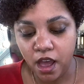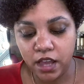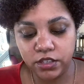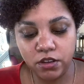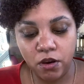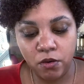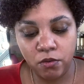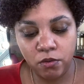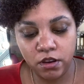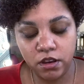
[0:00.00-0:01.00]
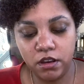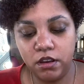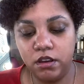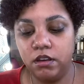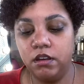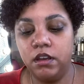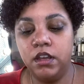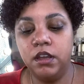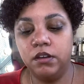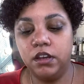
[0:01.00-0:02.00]
So
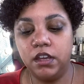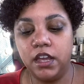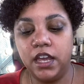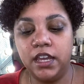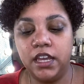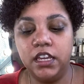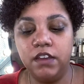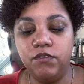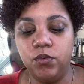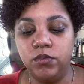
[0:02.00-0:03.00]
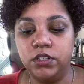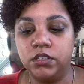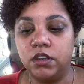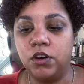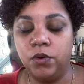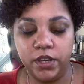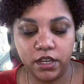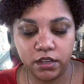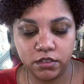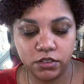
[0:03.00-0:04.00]
go ahead and give you just a quick
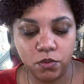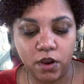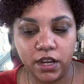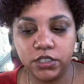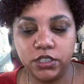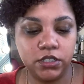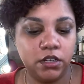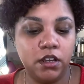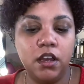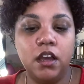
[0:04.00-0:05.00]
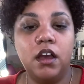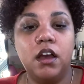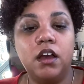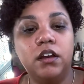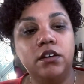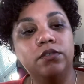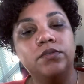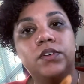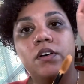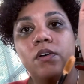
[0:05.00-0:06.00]
swatch
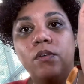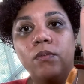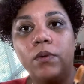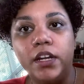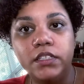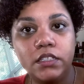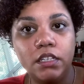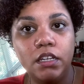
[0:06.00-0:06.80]
of what